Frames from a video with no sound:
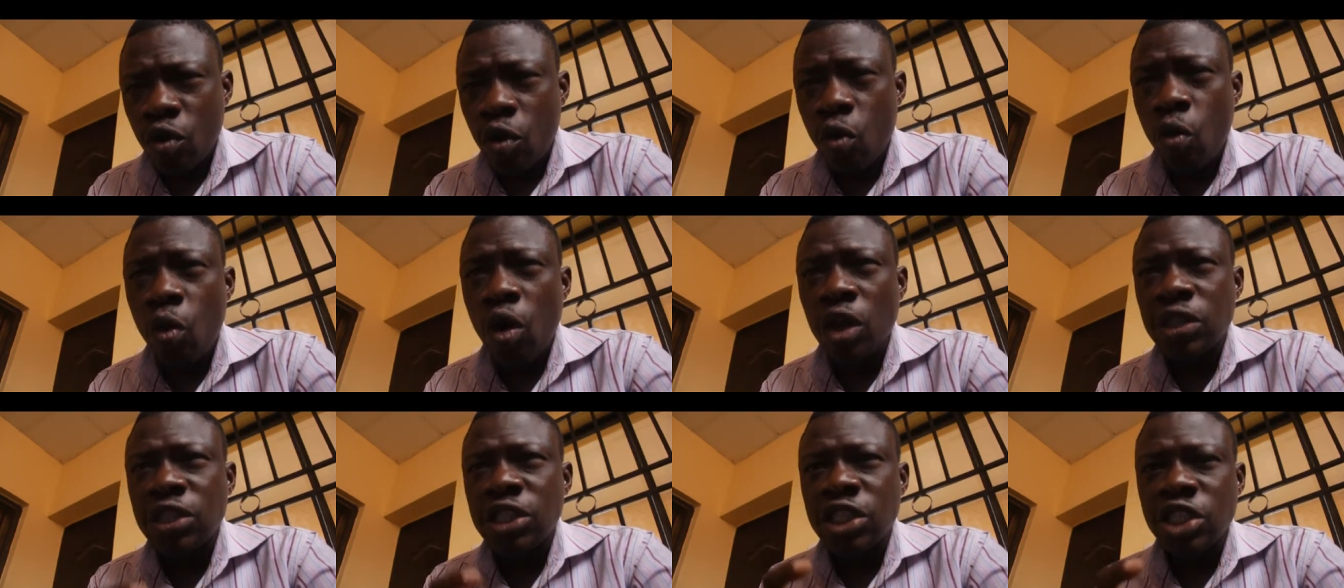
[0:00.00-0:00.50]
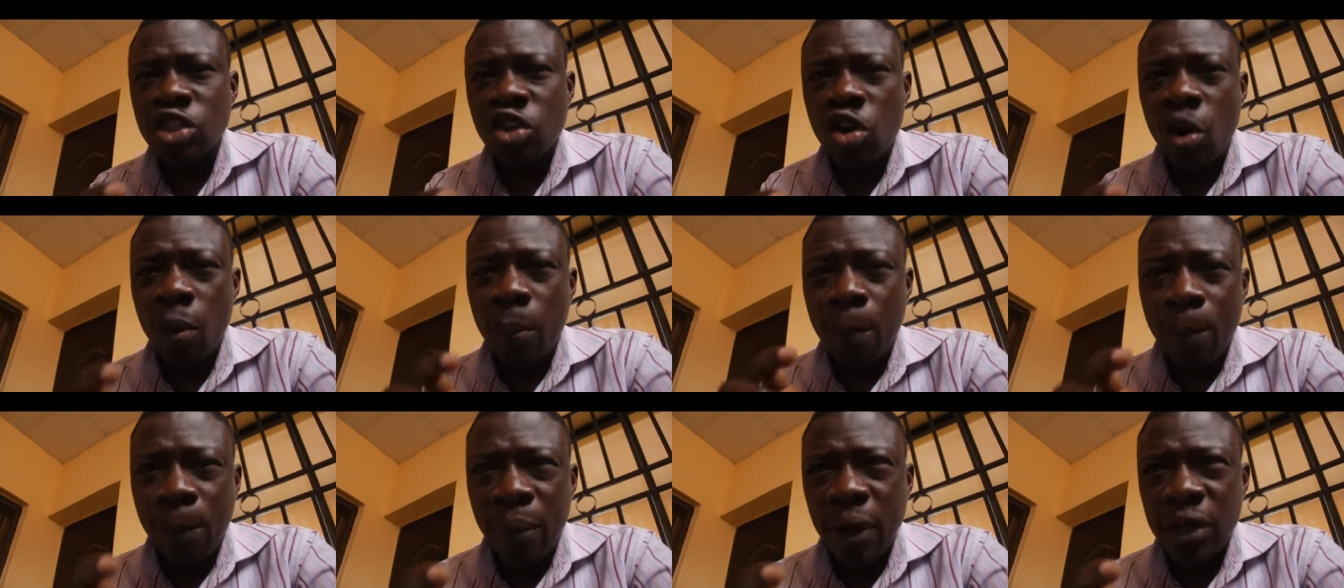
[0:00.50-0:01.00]
what is
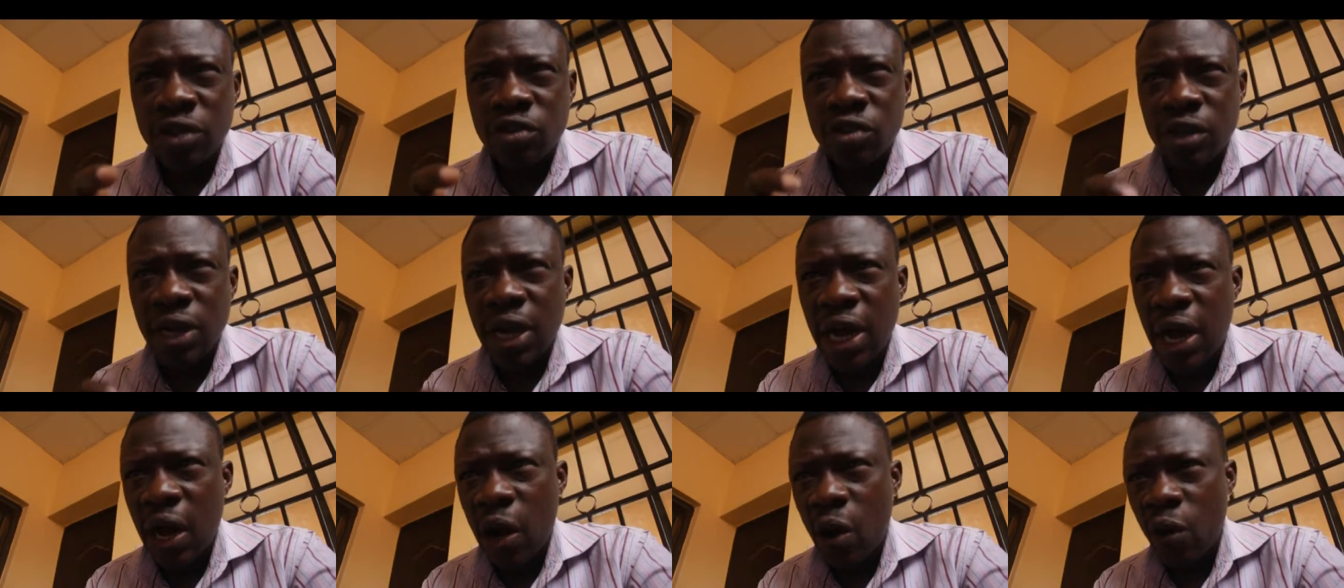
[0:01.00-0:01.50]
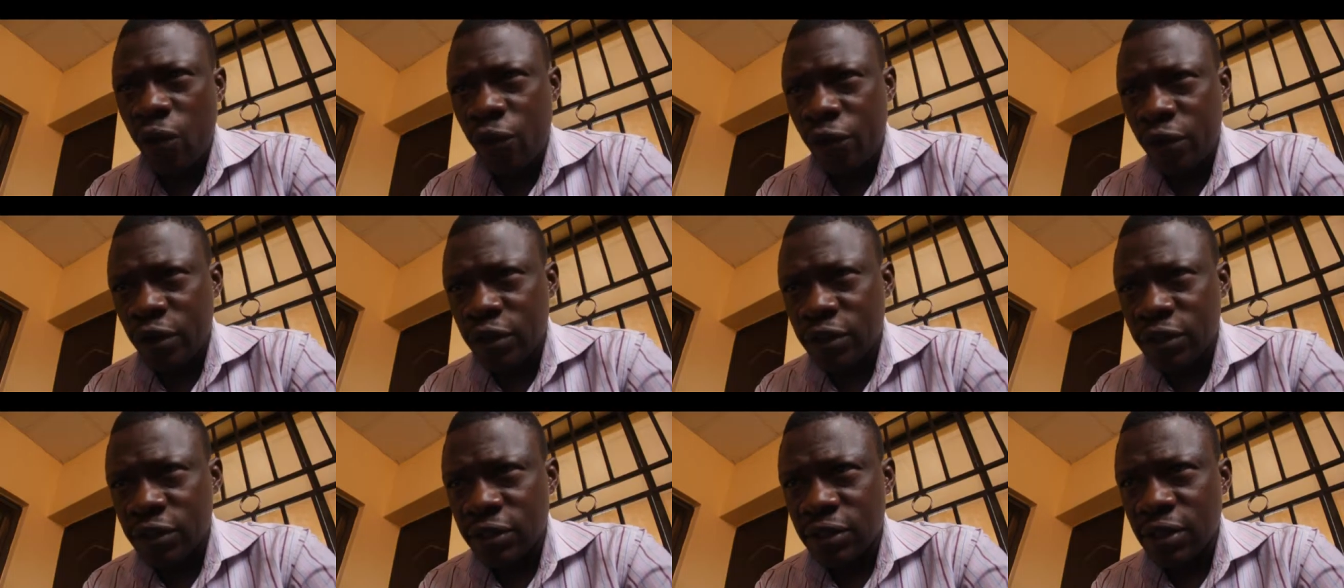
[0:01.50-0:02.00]
called personal
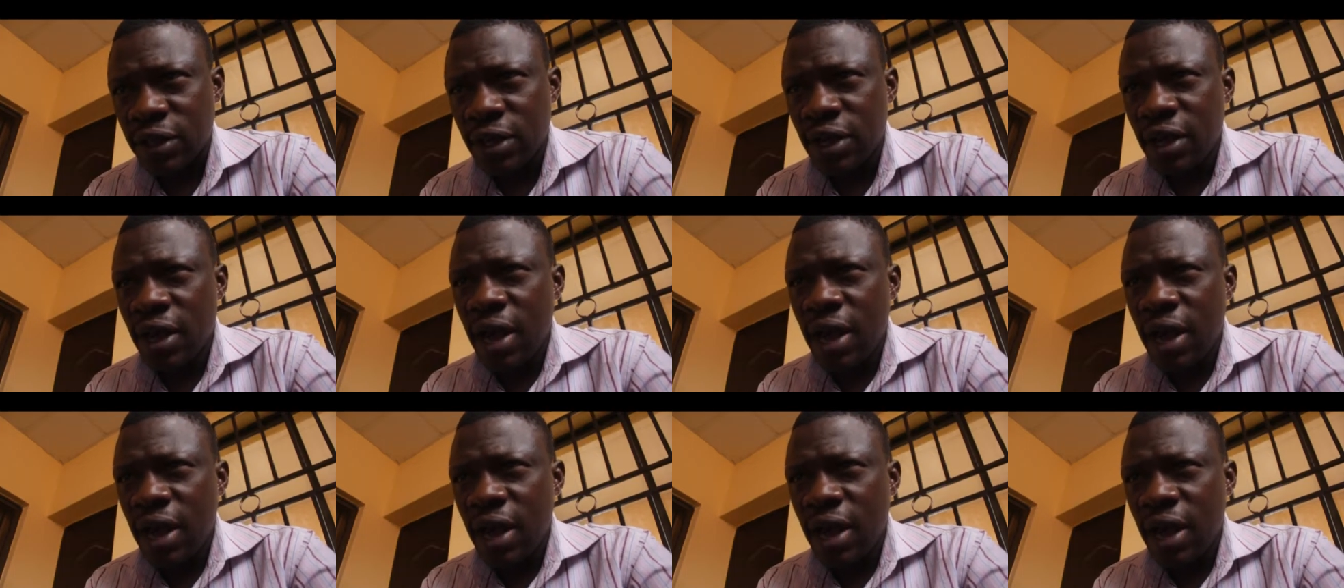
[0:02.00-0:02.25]
office,